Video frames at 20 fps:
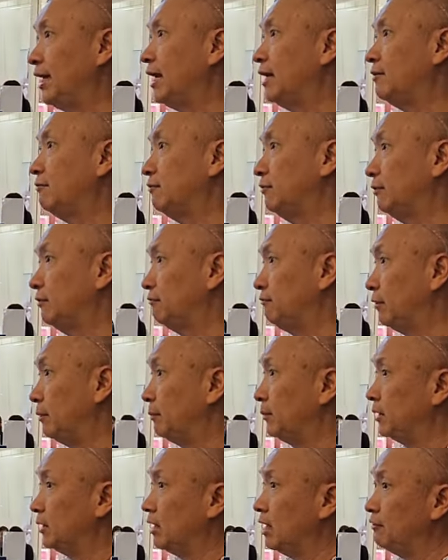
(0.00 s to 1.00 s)
had from,
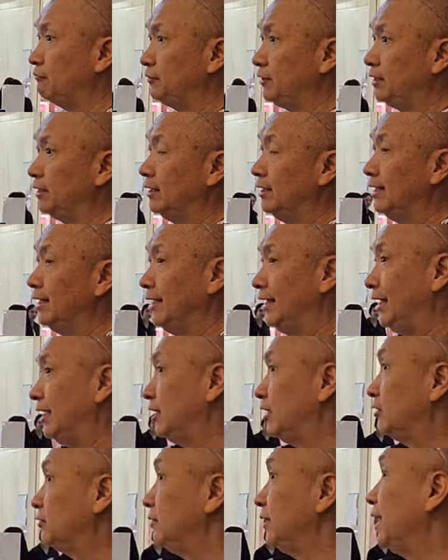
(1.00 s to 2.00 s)
from the coffee.
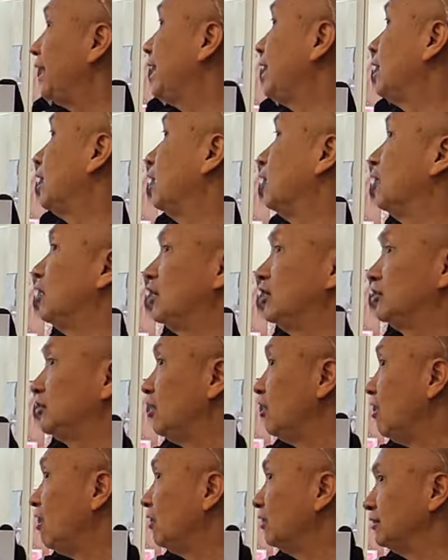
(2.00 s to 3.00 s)
It created a lot of
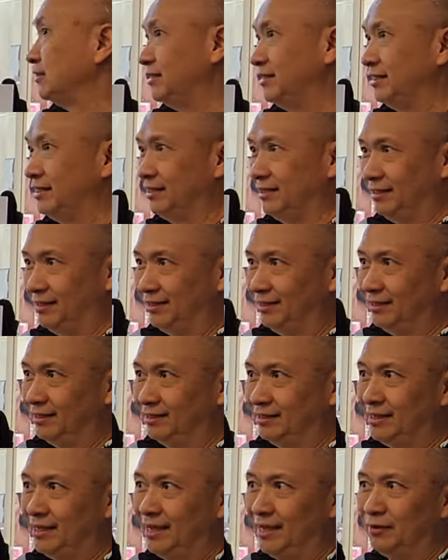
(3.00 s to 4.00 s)
talks in the, in the
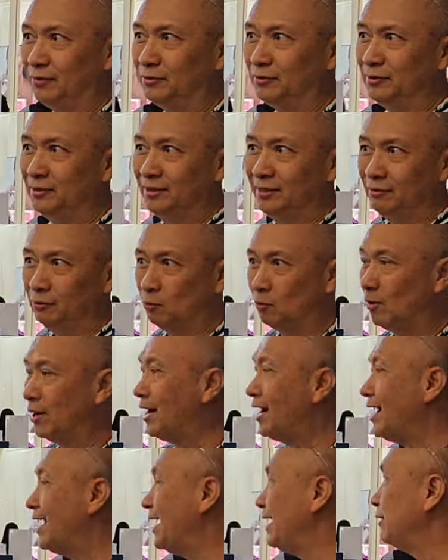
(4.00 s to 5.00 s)
town
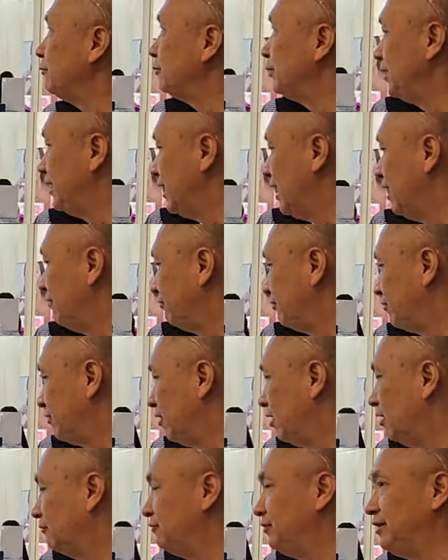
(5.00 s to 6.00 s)
why we have
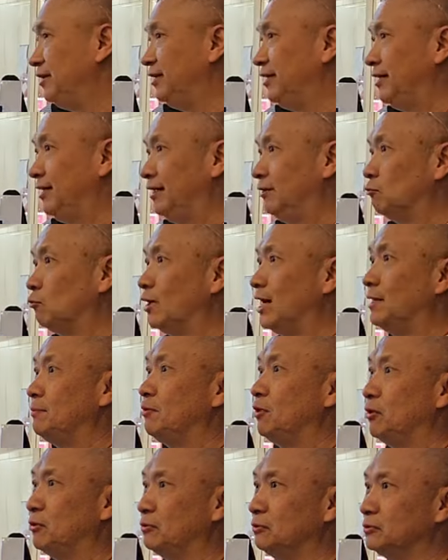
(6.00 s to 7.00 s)
coffee in
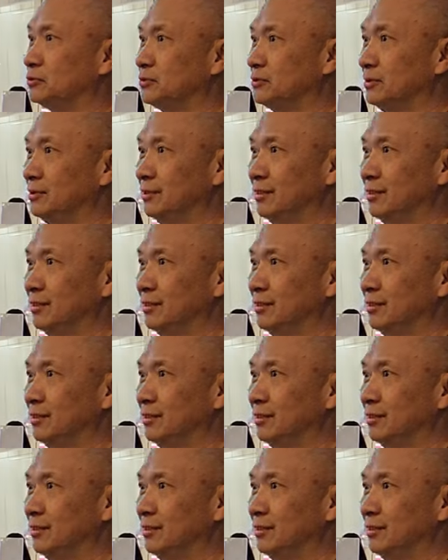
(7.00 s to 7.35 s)
white bottles.